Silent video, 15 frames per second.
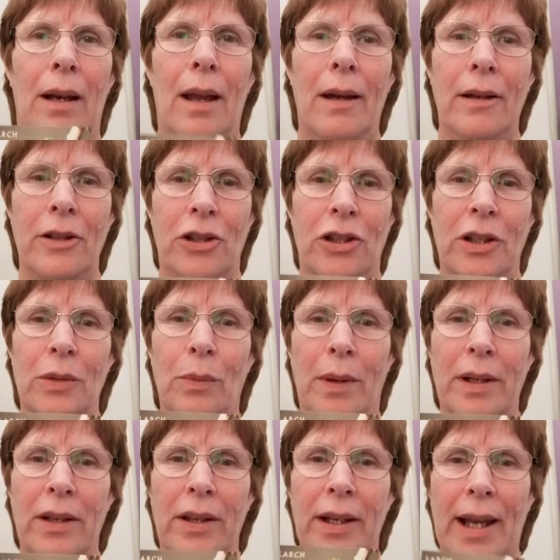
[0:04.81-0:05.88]
Larch is
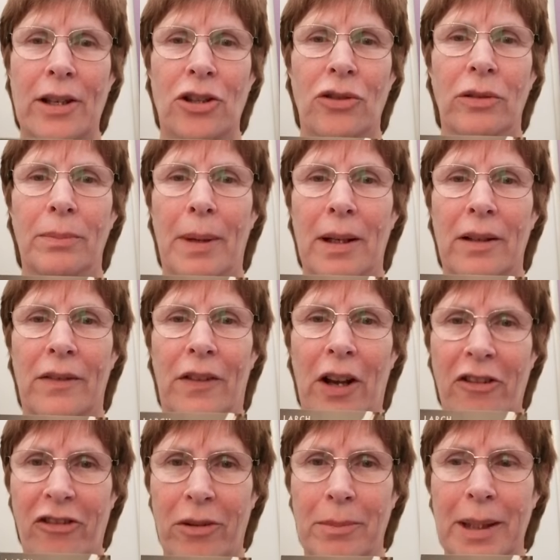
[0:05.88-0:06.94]
one of the natural Bach
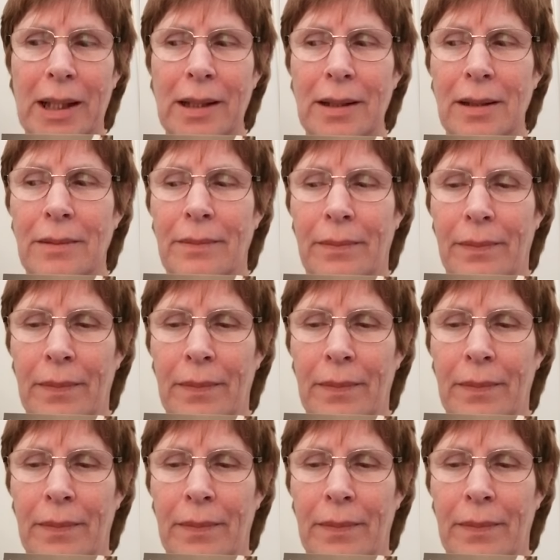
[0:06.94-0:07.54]
flower remedies,